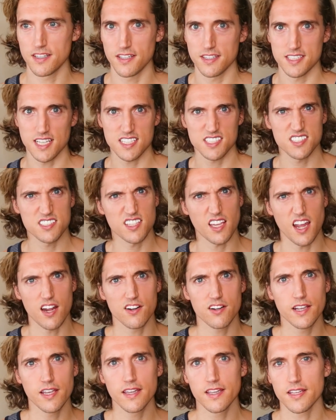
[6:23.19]
Is that
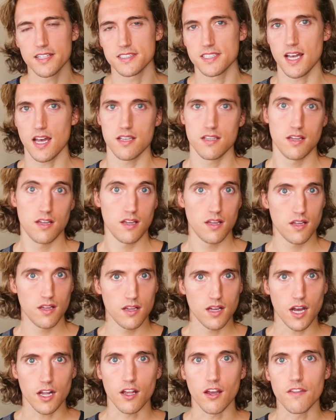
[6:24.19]
scary? Is that
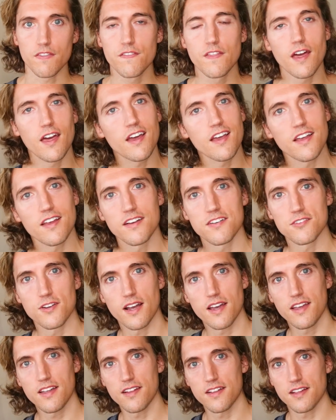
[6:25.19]
a good thing,
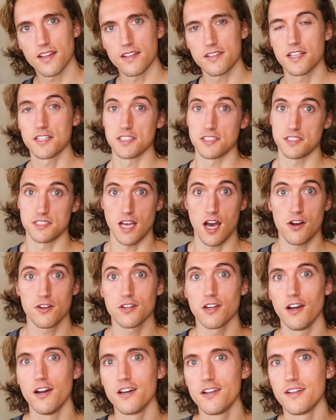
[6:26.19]
right? It doesn't
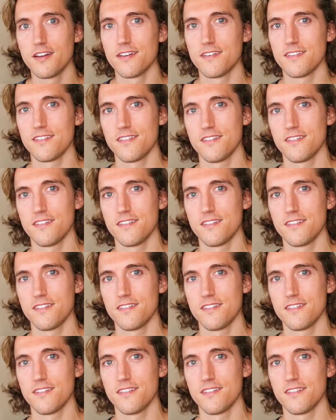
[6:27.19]
sound good,